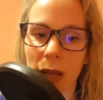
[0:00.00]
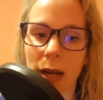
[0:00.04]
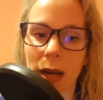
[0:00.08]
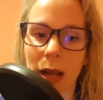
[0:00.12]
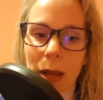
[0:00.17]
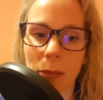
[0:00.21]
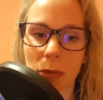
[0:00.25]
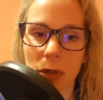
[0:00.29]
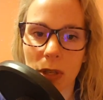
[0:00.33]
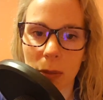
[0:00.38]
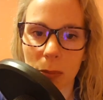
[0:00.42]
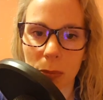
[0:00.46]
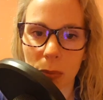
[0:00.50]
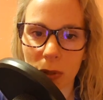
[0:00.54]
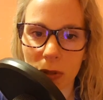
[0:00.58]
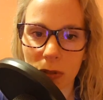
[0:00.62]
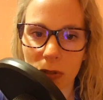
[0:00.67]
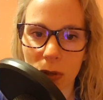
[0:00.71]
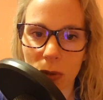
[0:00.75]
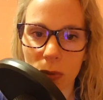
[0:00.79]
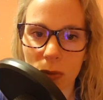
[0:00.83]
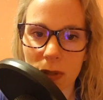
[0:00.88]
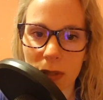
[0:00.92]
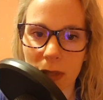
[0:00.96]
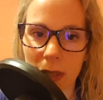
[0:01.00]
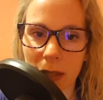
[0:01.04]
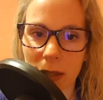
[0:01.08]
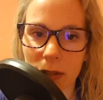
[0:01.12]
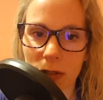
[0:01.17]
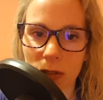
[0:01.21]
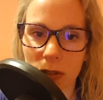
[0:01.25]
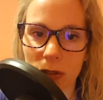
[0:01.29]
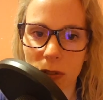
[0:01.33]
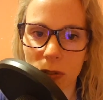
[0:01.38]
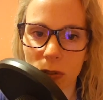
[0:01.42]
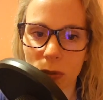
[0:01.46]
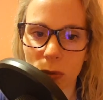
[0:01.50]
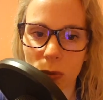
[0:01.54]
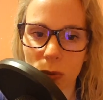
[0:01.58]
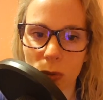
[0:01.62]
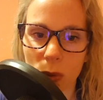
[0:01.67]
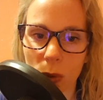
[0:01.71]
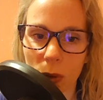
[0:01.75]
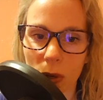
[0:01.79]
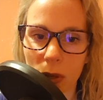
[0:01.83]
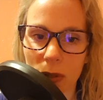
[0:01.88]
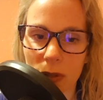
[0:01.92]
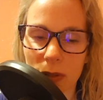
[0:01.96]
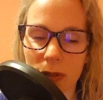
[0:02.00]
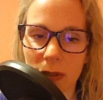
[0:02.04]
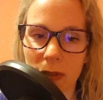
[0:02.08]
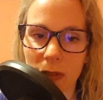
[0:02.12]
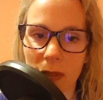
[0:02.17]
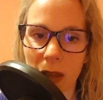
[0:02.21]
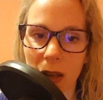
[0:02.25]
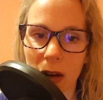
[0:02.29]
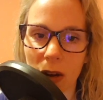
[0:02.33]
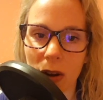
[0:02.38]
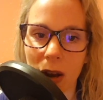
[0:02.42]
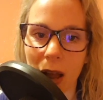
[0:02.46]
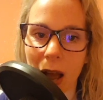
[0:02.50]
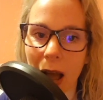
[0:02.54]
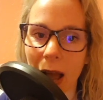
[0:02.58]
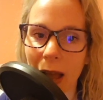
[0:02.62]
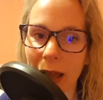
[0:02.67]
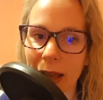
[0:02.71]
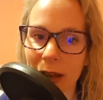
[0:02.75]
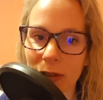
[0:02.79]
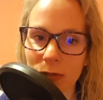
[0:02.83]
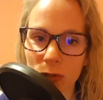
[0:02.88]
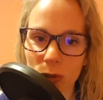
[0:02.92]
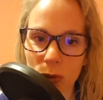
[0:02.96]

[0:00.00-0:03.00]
And I'm going to put those links to the tutorials in there. I have